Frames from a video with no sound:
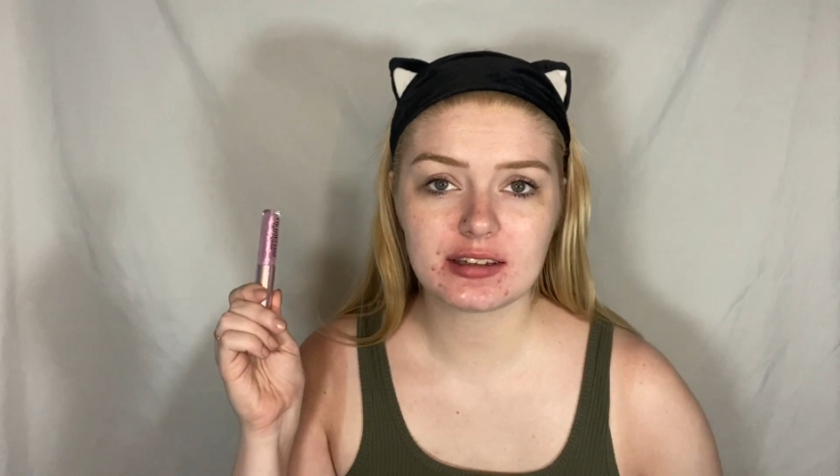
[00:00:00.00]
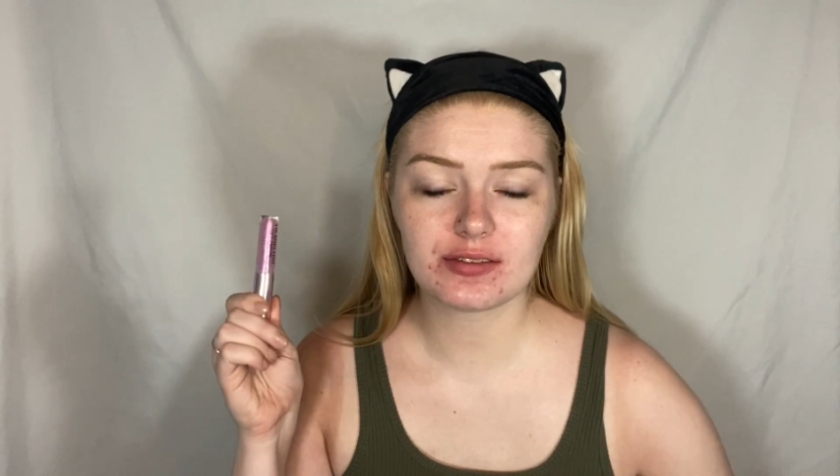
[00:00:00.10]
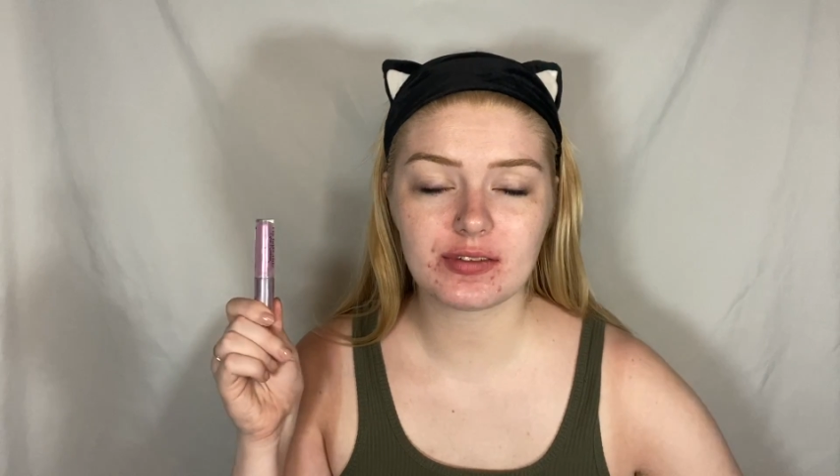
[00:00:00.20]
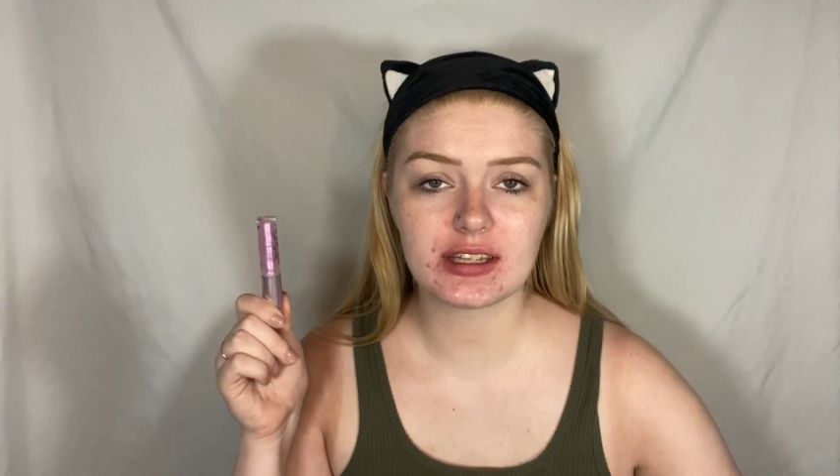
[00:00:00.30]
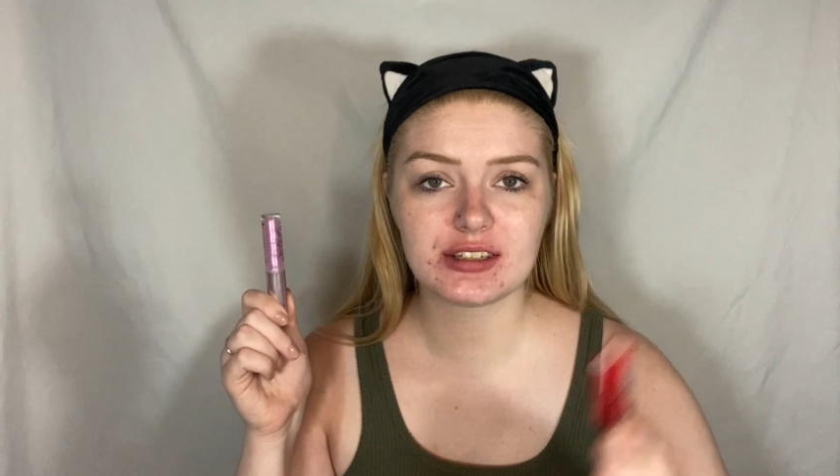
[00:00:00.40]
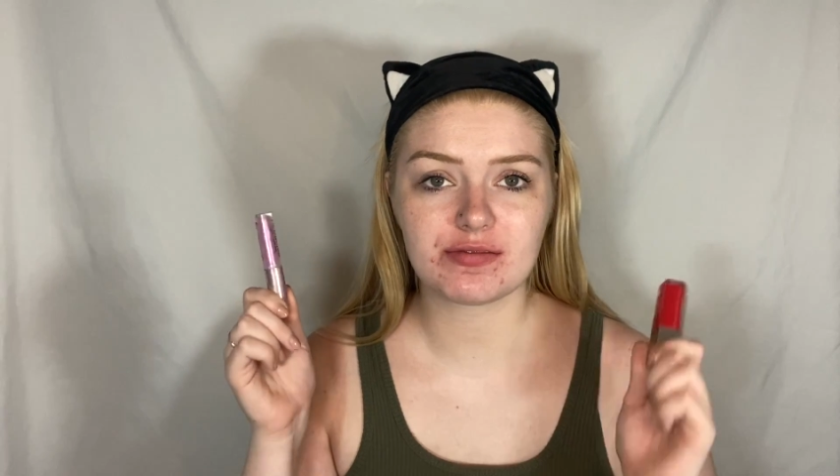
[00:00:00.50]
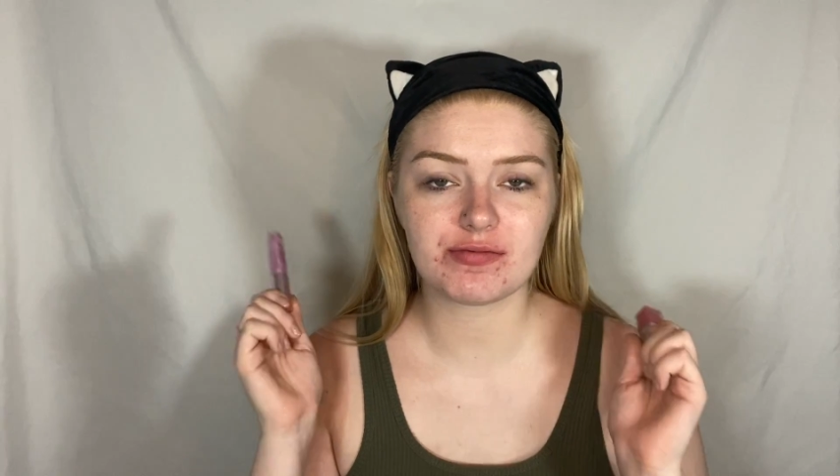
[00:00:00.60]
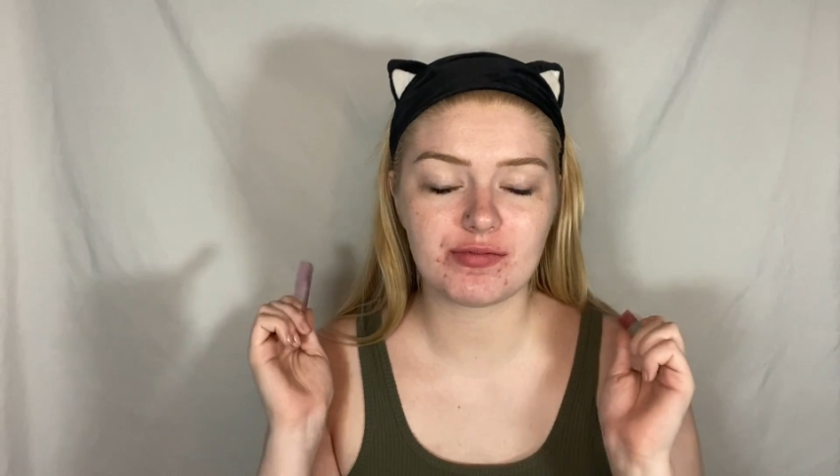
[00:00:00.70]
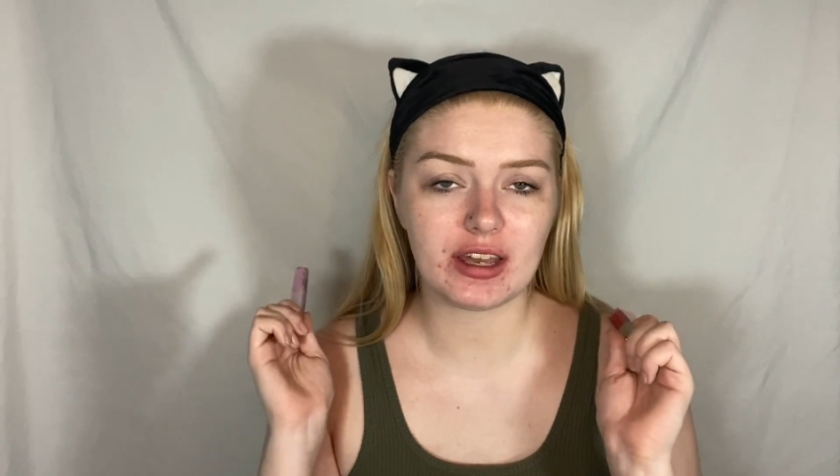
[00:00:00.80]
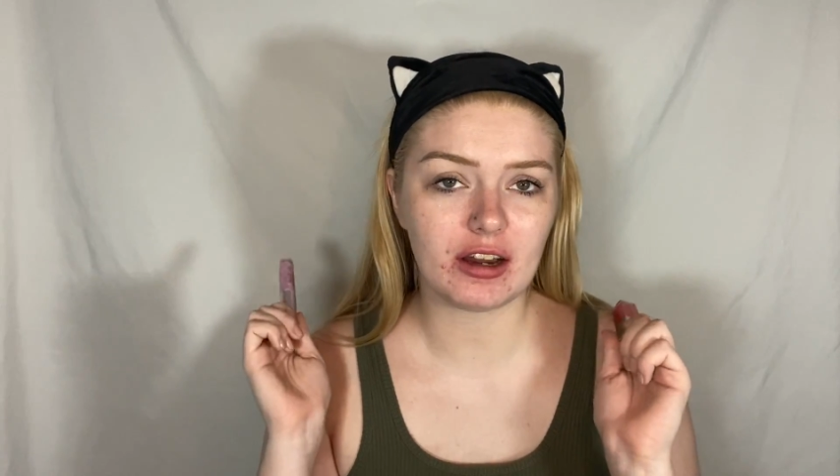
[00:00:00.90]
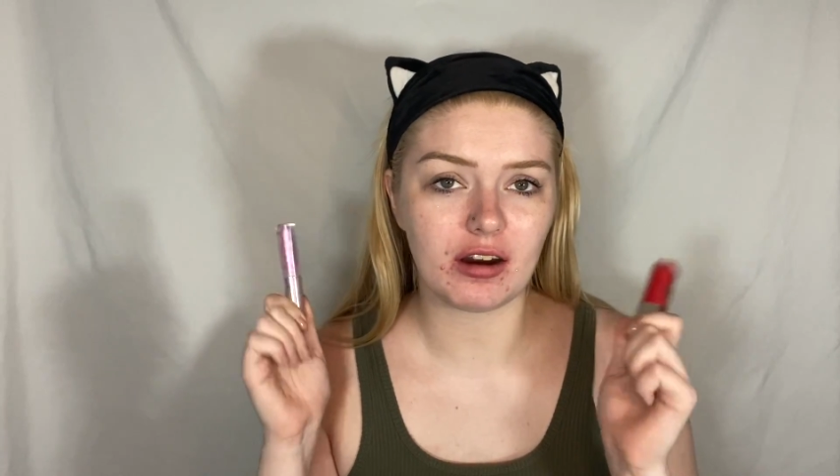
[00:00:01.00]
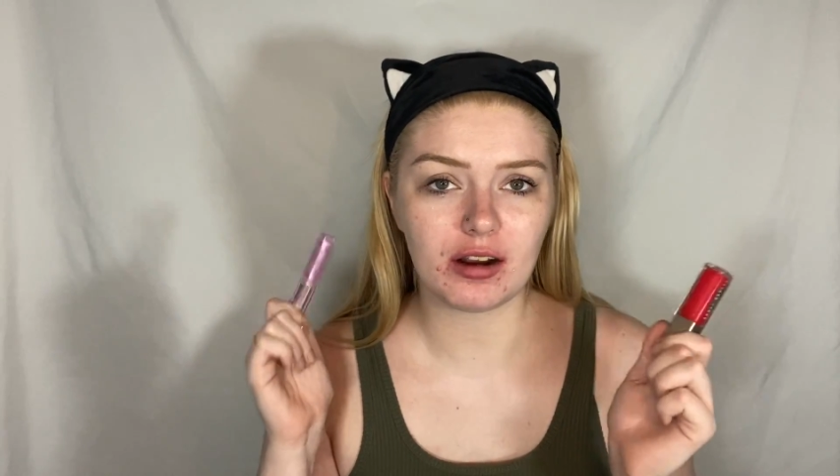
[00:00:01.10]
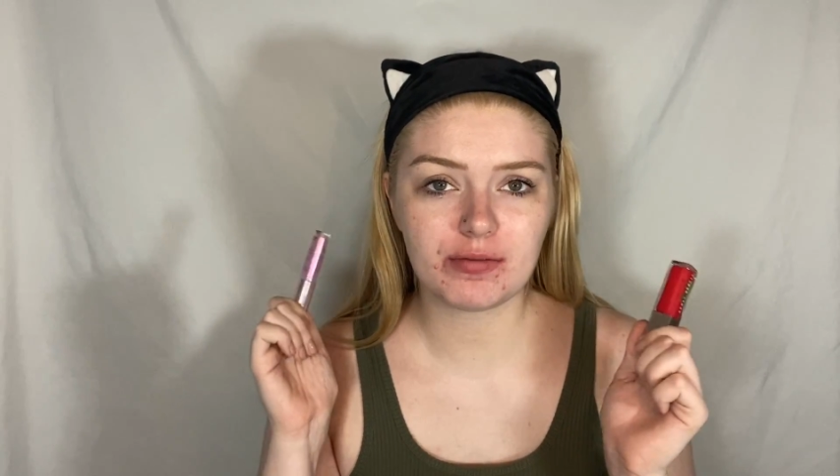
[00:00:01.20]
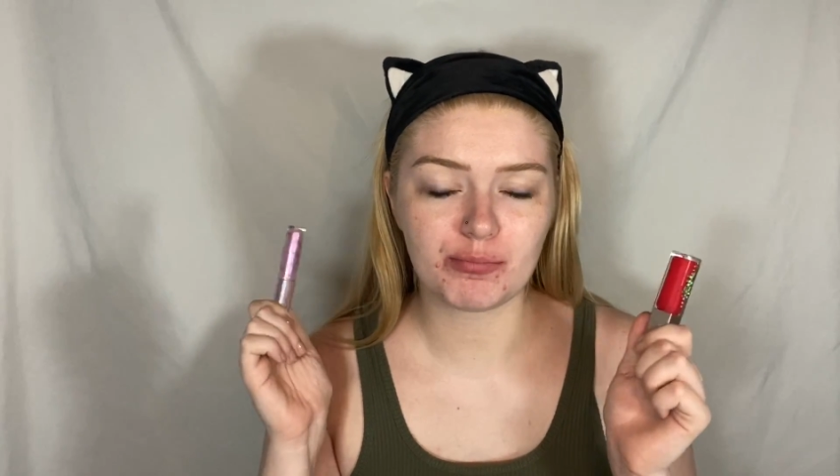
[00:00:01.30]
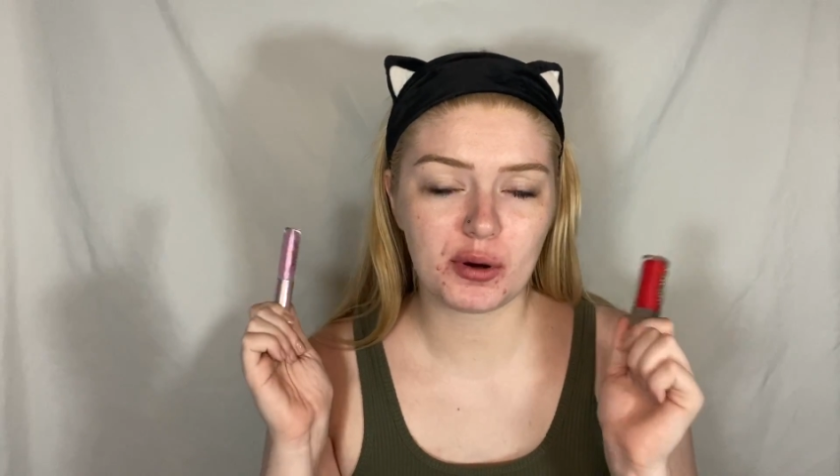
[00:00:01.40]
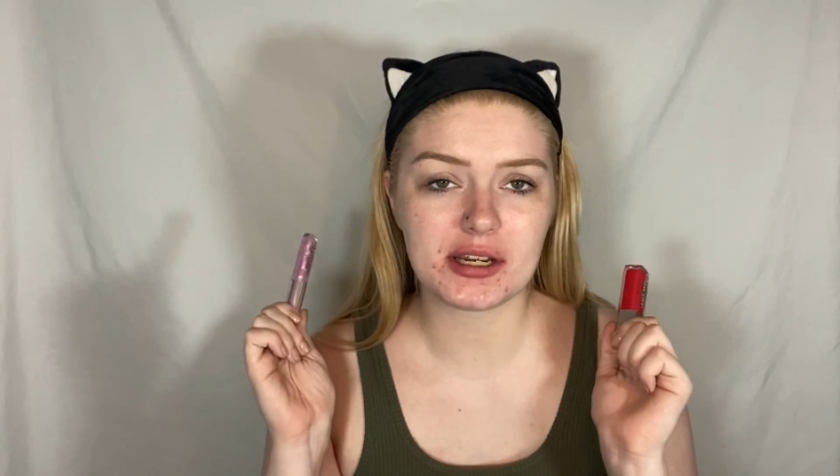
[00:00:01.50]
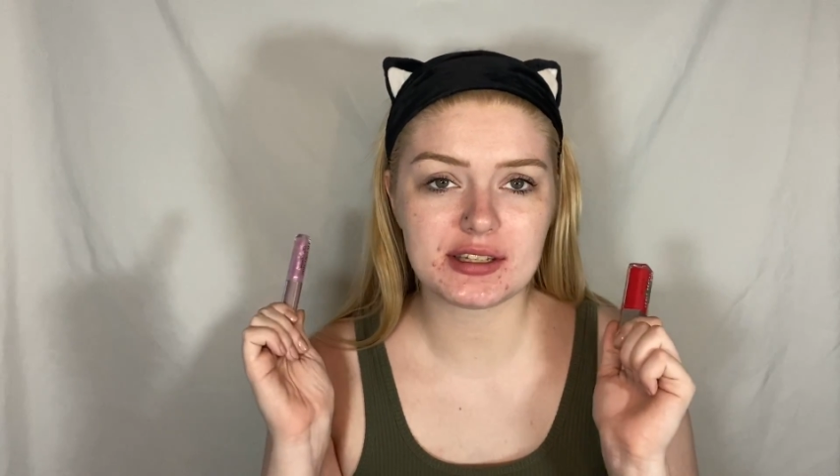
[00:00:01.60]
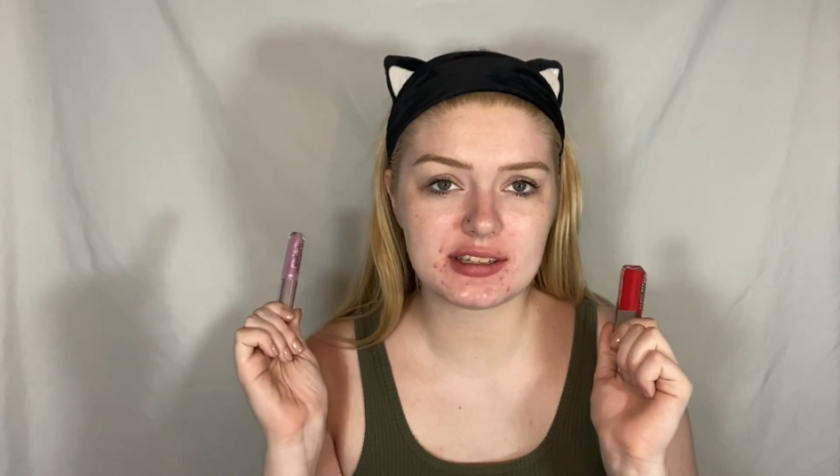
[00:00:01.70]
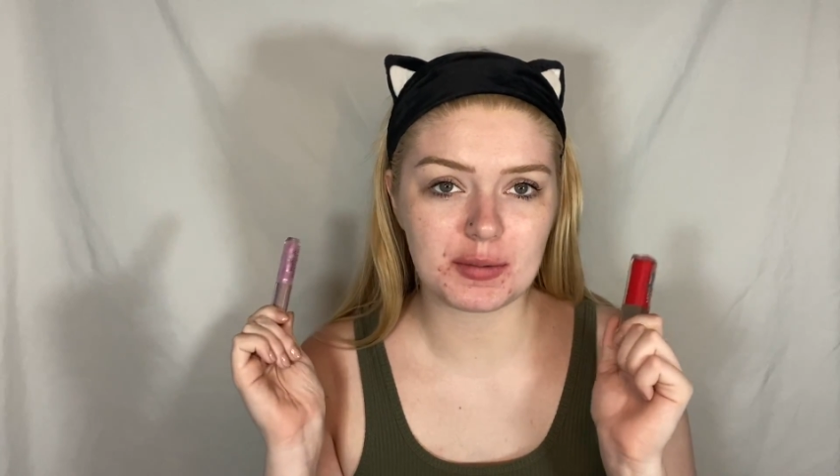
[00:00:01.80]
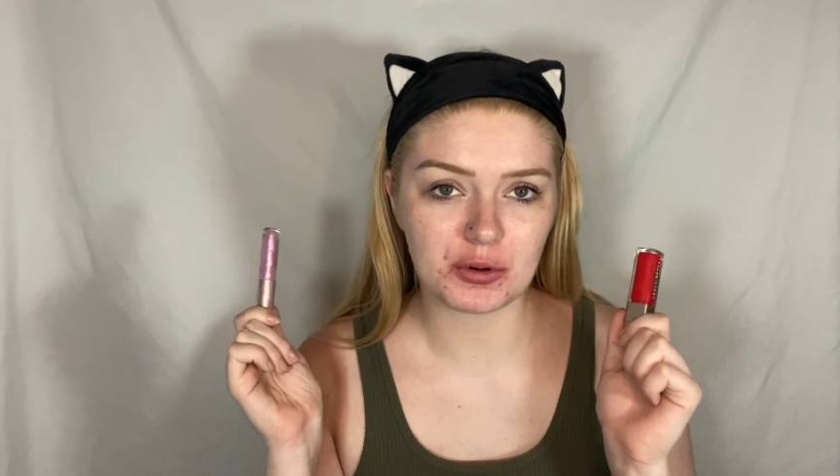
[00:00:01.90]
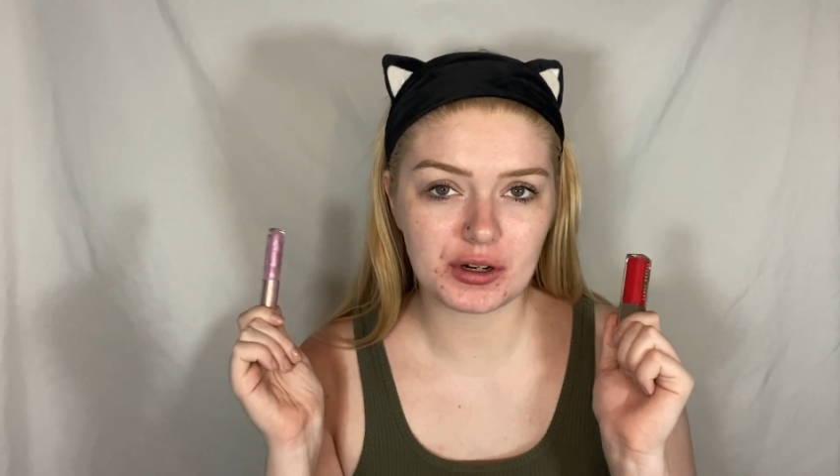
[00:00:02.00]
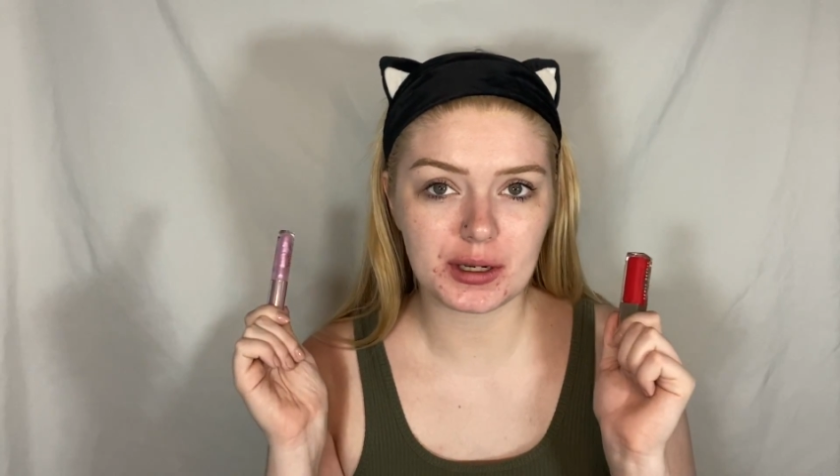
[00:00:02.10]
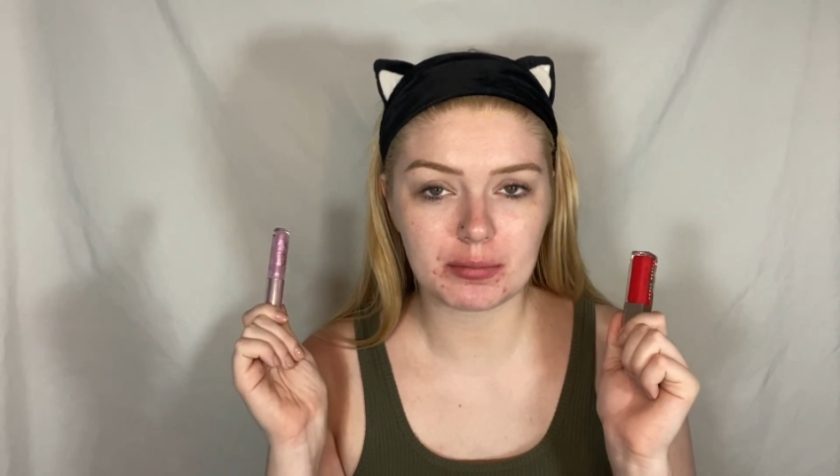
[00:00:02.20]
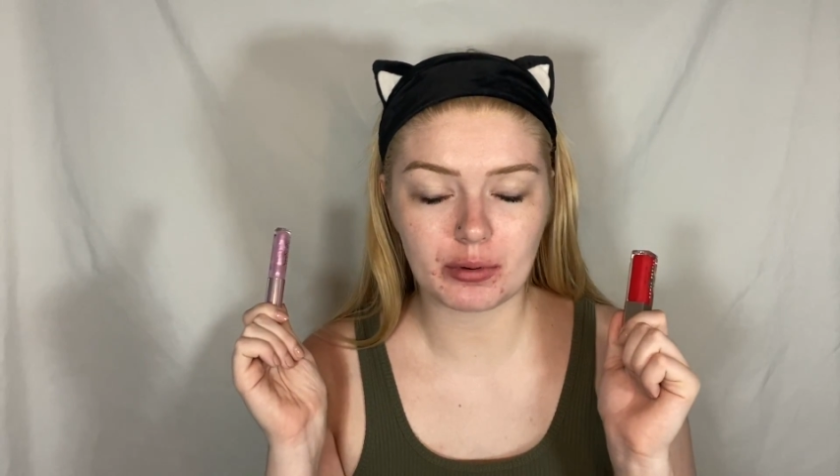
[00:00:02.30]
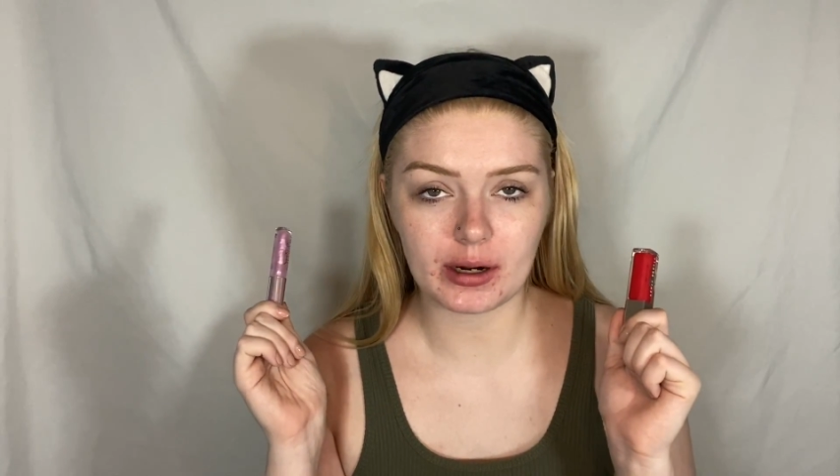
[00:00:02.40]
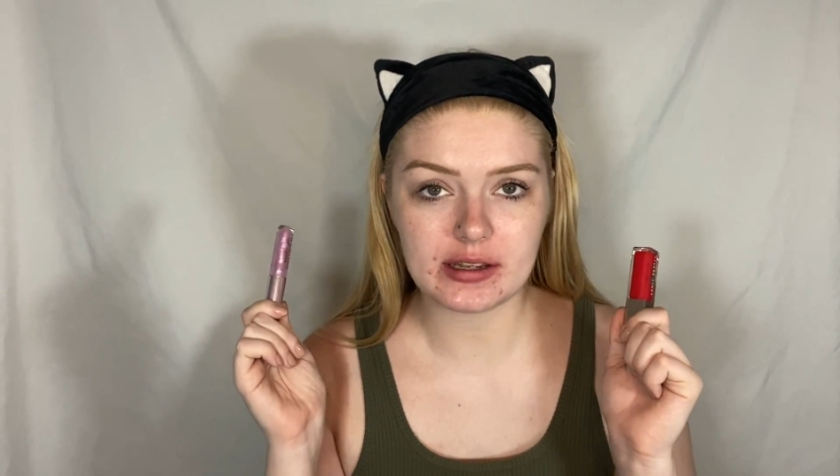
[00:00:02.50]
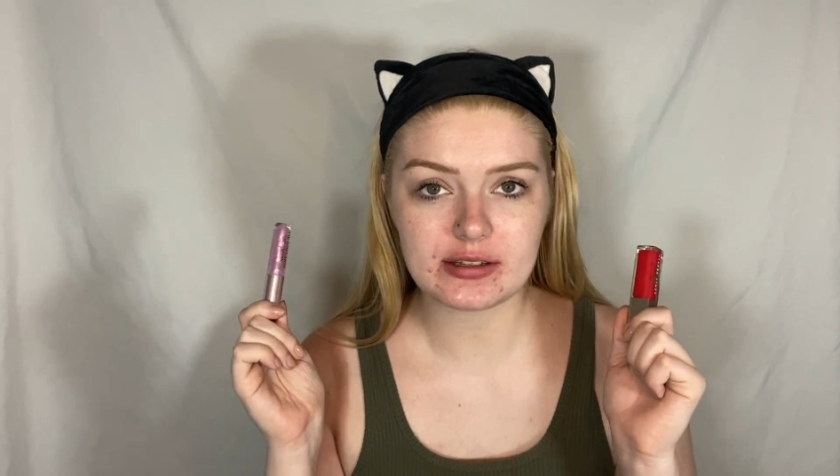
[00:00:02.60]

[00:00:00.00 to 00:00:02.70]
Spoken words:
of this, they are pretty similar in price,